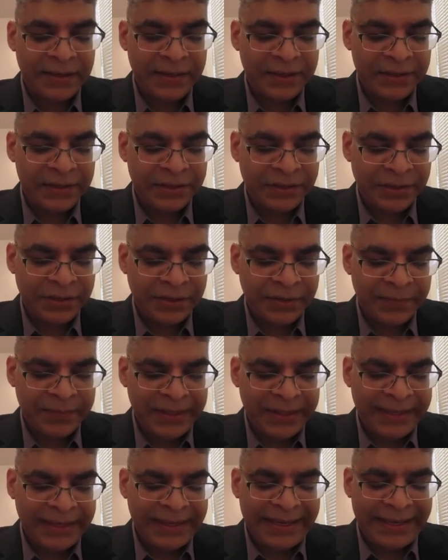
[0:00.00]
So
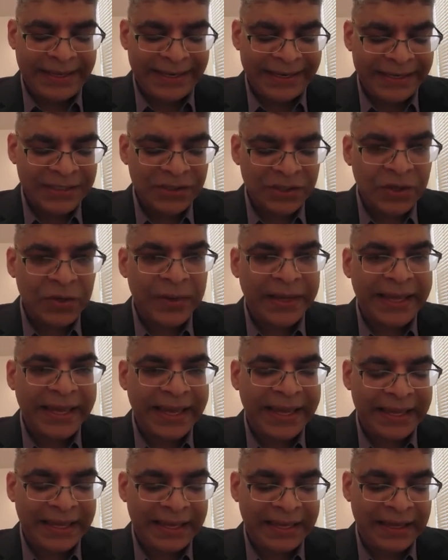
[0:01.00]
it is
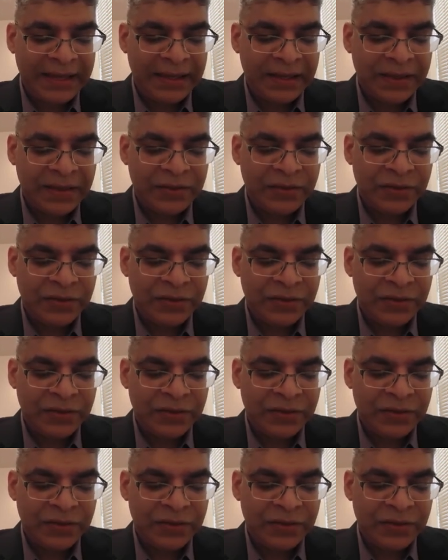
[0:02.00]
okay